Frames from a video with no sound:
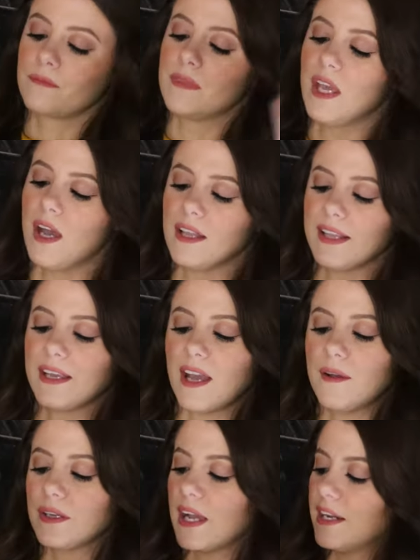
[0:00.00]
Yeah, I like
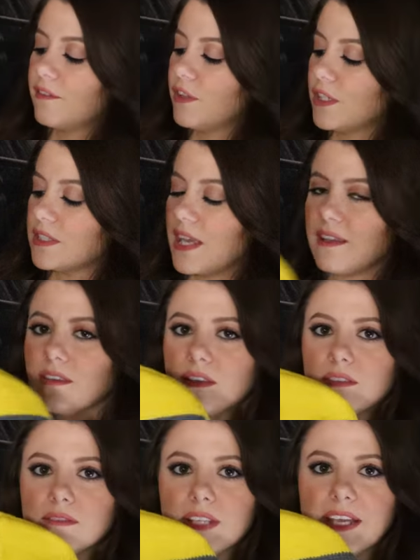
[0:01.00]
how it kind of looks like
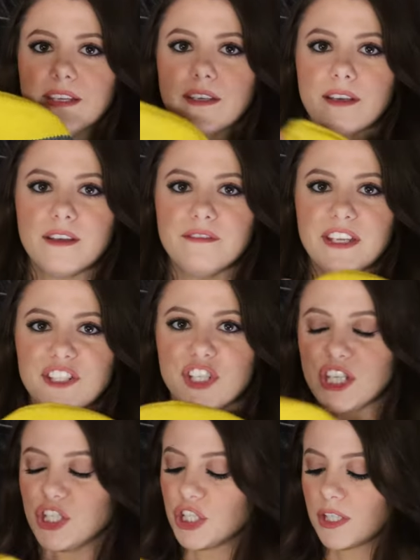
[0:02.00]

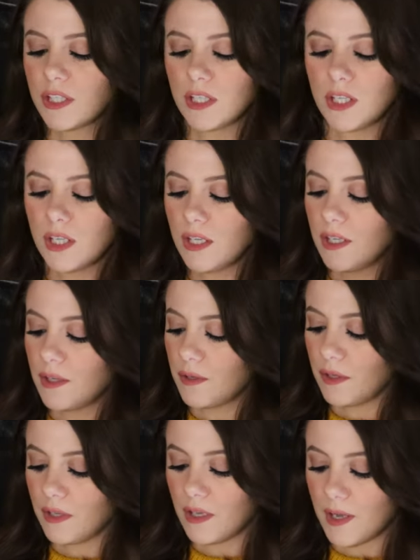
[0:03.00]
vintage.
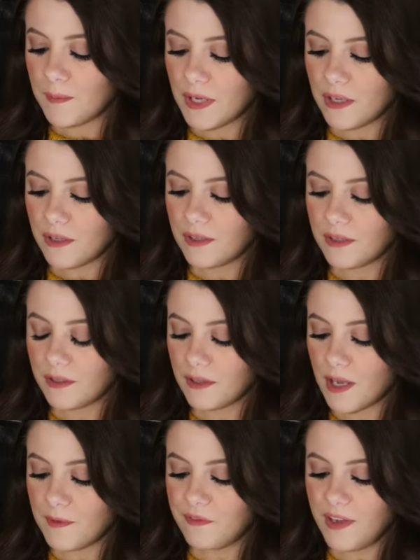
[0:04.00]
I'm a
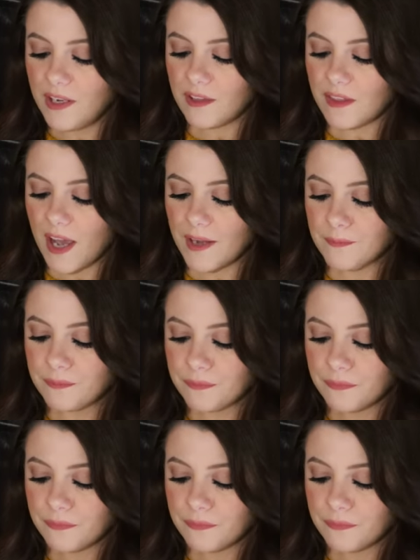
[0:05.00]
fan of that.